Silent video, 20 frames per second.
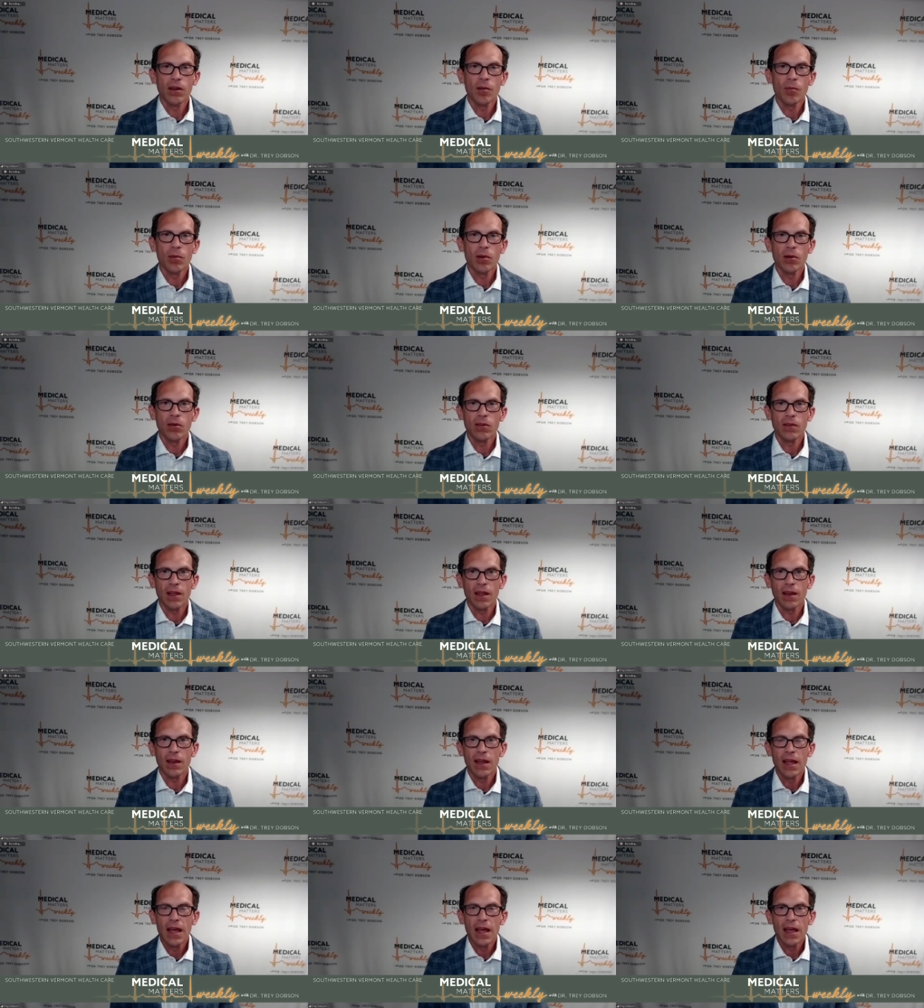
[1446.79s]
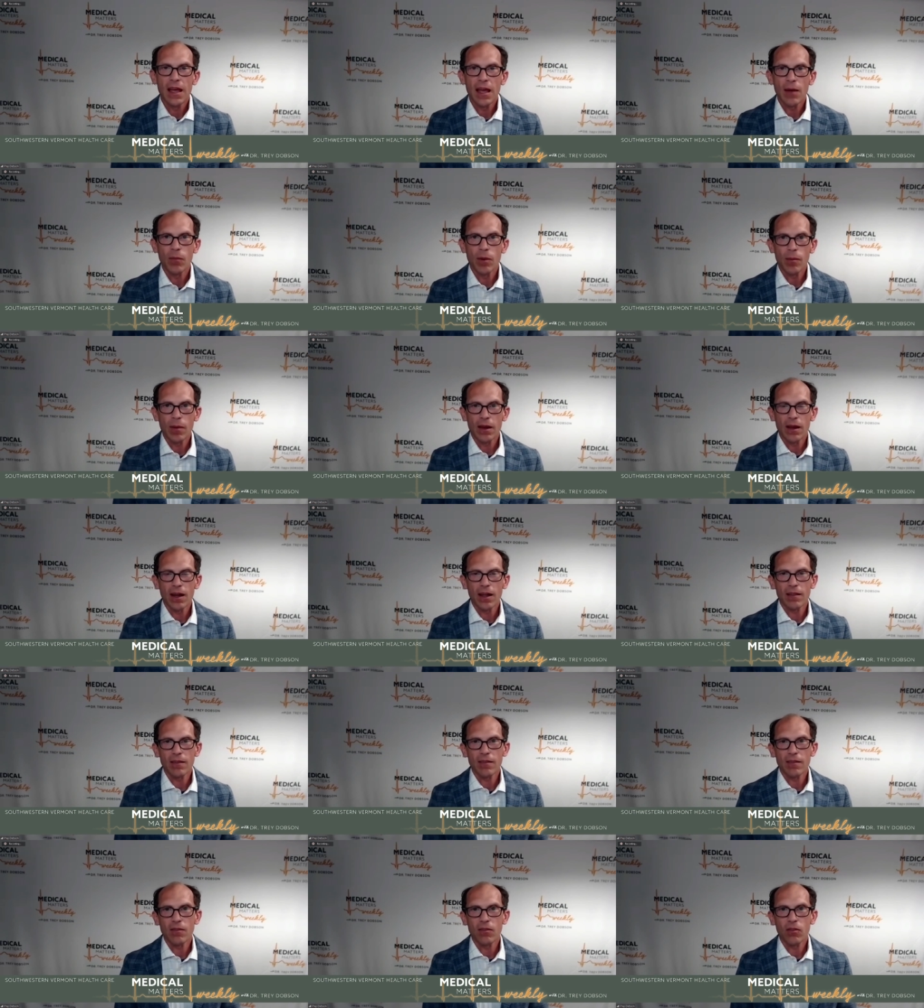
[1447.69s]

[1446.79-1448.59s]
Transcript: numbers and and we may not